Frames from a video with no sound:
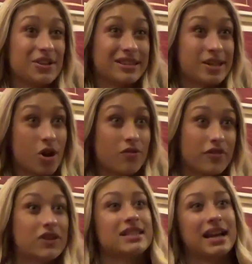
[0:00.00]
you like take over
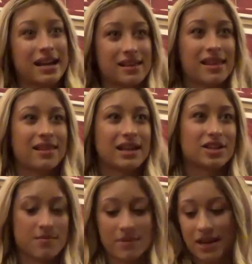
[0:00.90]
for a second, then they
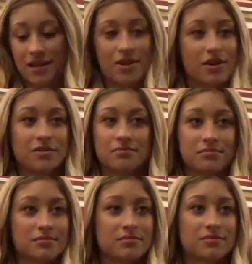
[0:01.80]
jump in and they're
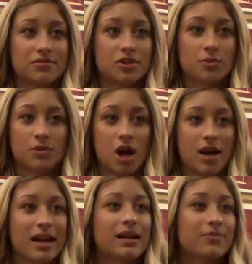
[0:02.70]
super
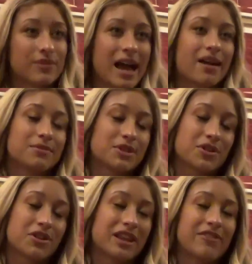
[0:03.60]
on it. Yeah, so
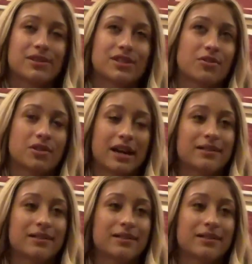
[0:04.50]
they've been so great.